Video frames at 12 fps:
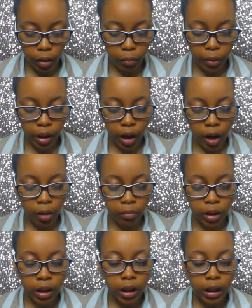But
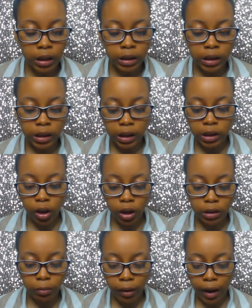um, it just it
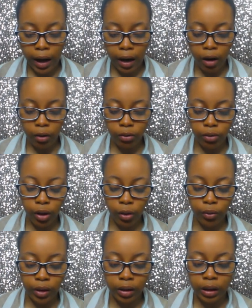talks about how you
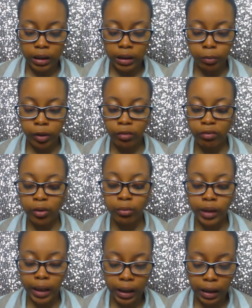know there needs to be a real
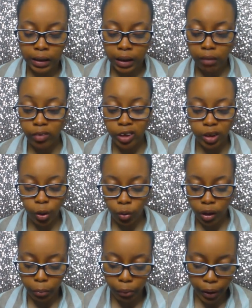nakedness of the
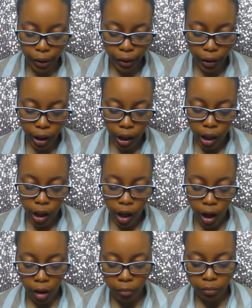soul in prayer
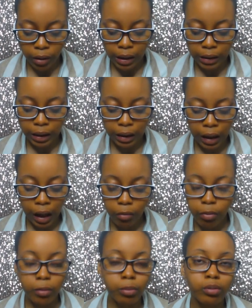um, because a lot
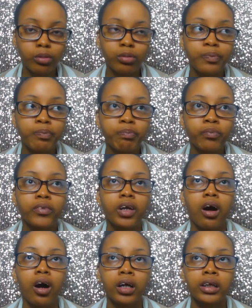of people
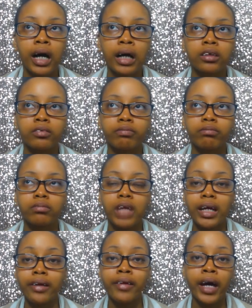are not
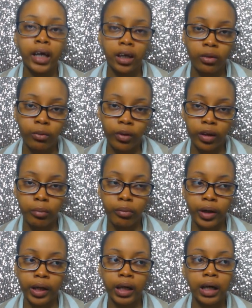naked when they're
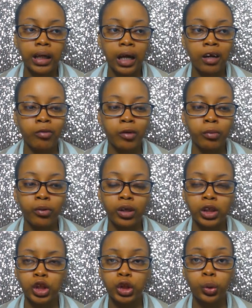praying. A lot of people
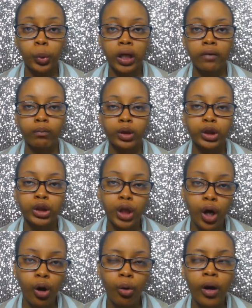are just doing it for
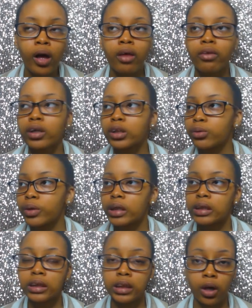show. They're doing
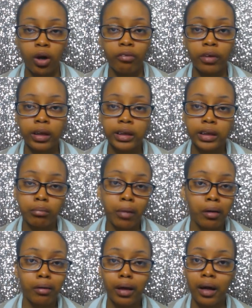it to check off a list. And I'm
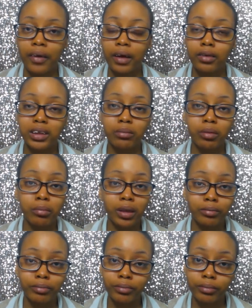not gonna lie, that used to be me.